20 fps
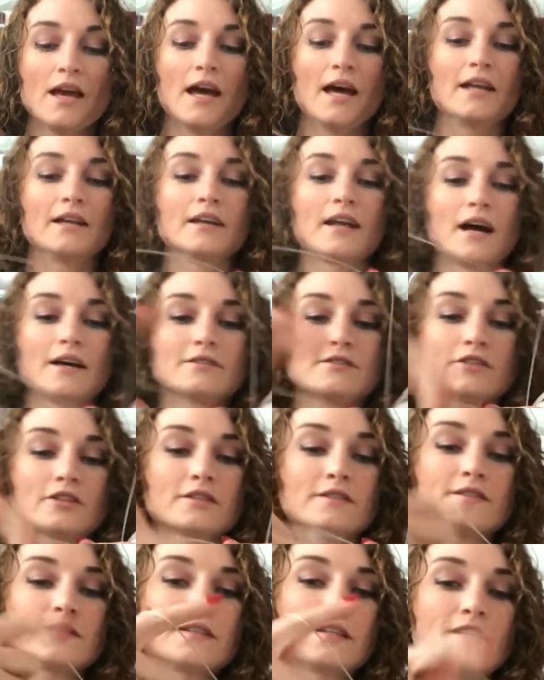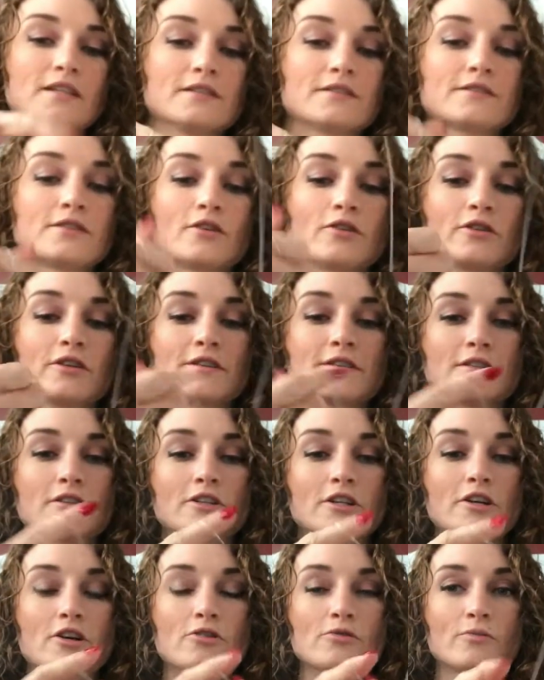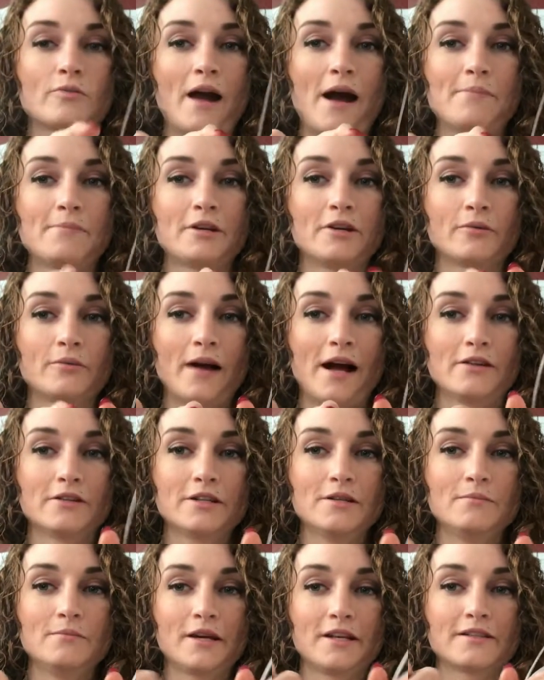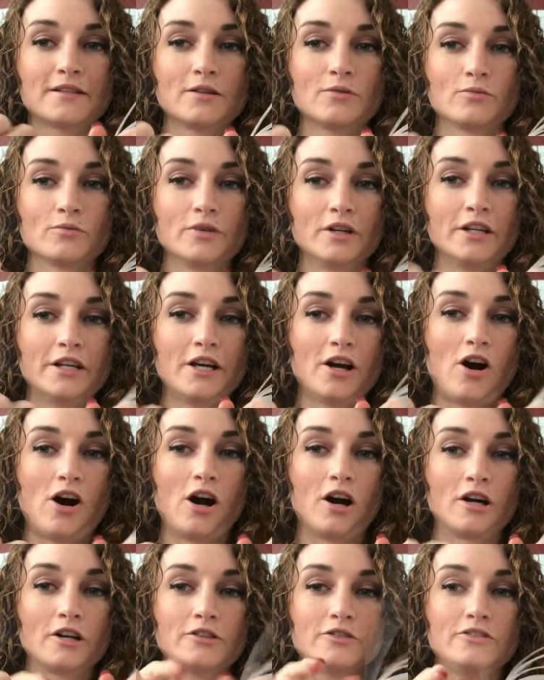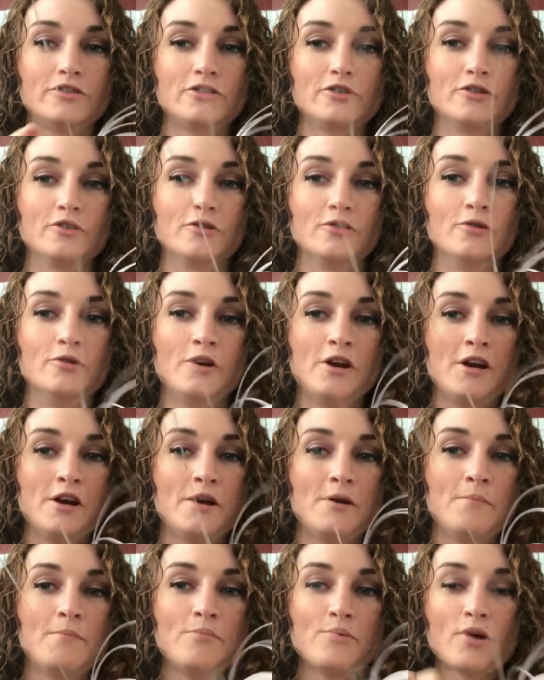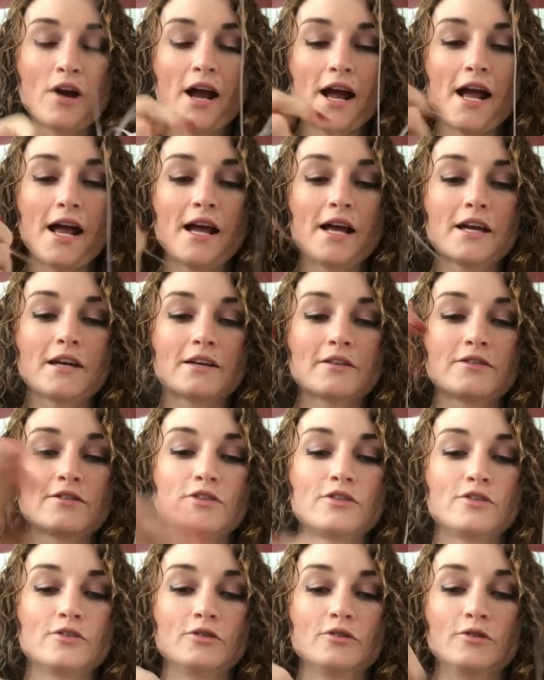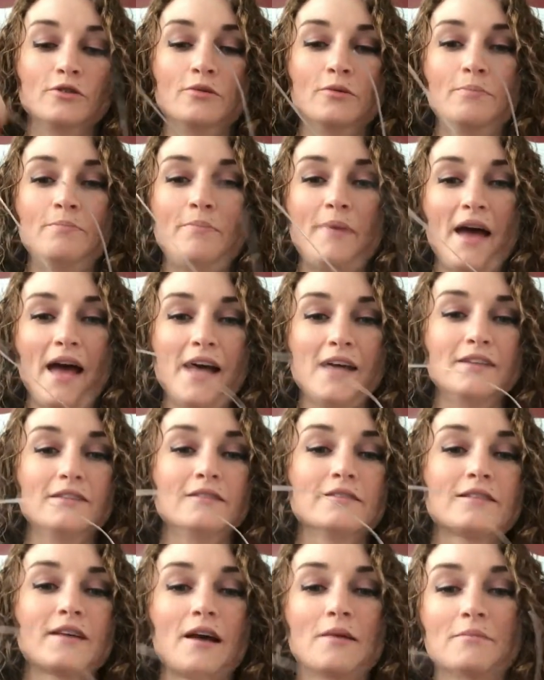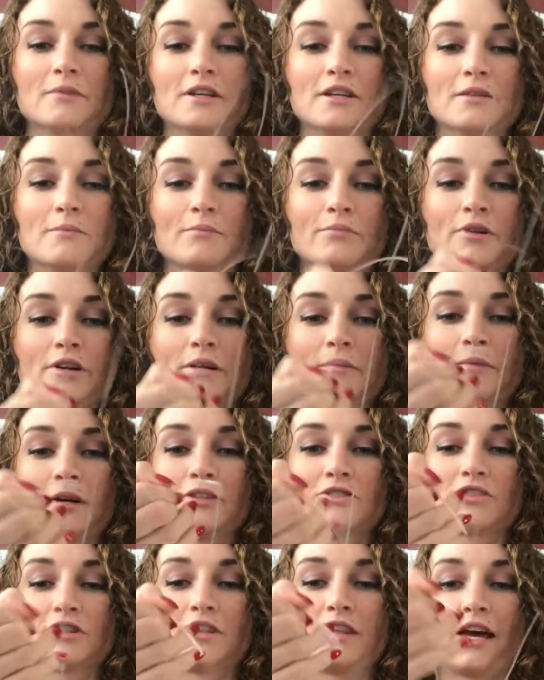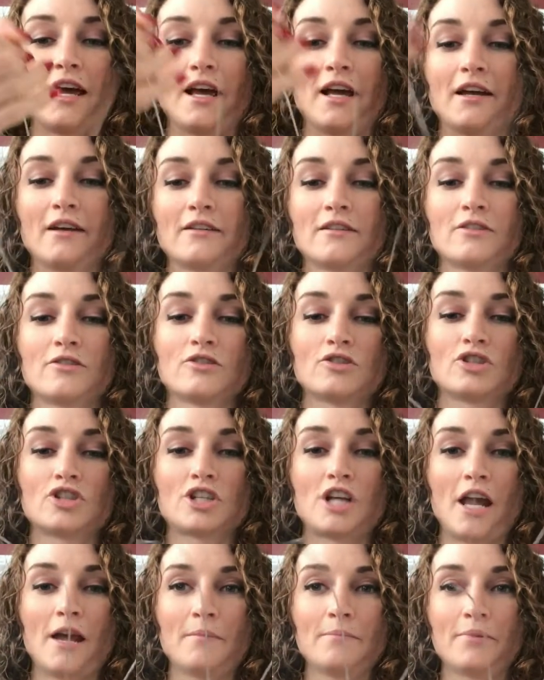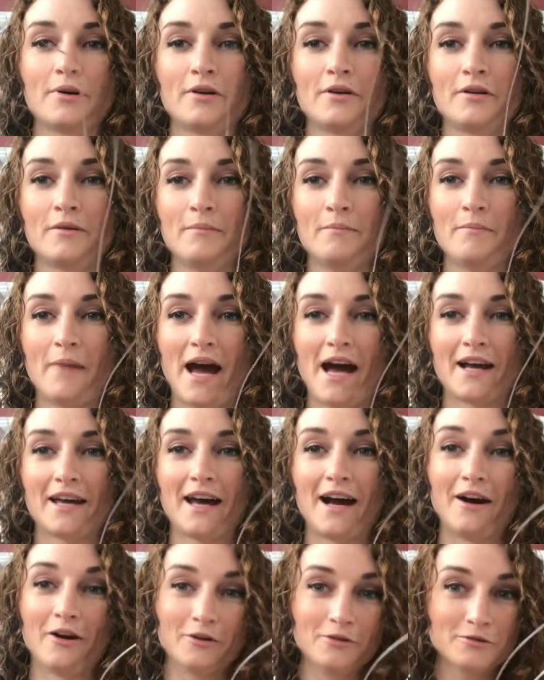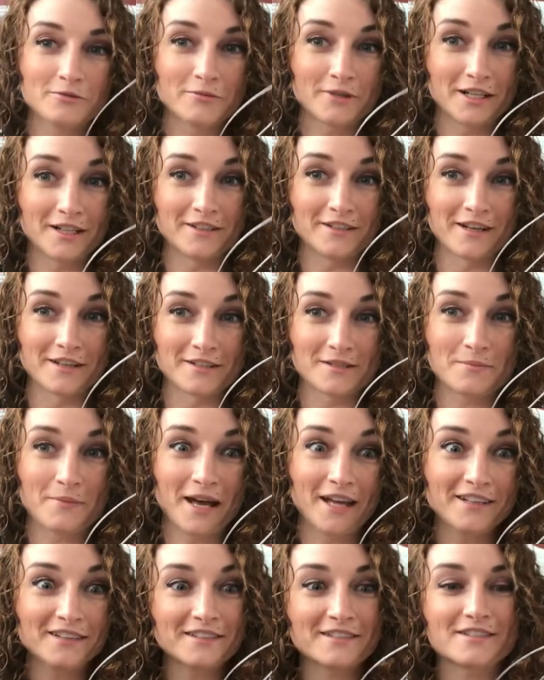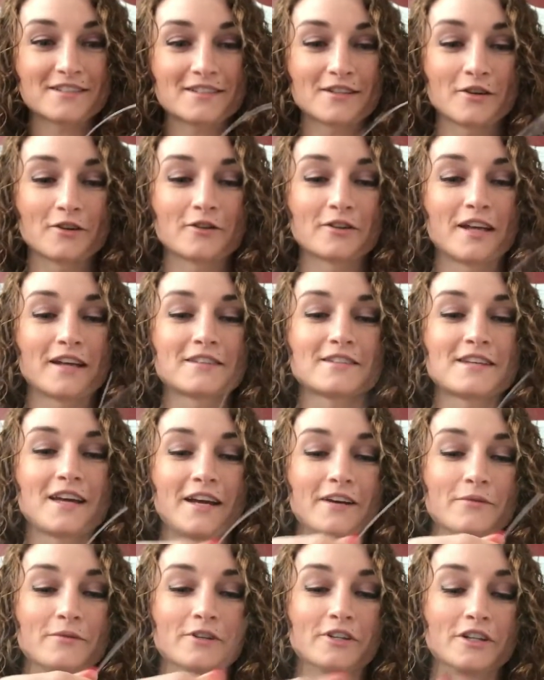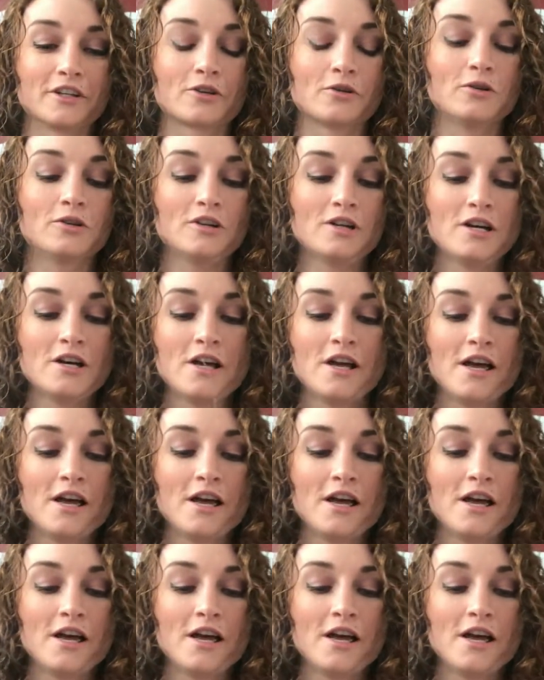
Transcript: And as you can see, so the silicone wrapping around it makes it really hard to break, to bend. I mean, pretty much they shape back out when it does bend, so that's kind of really cool.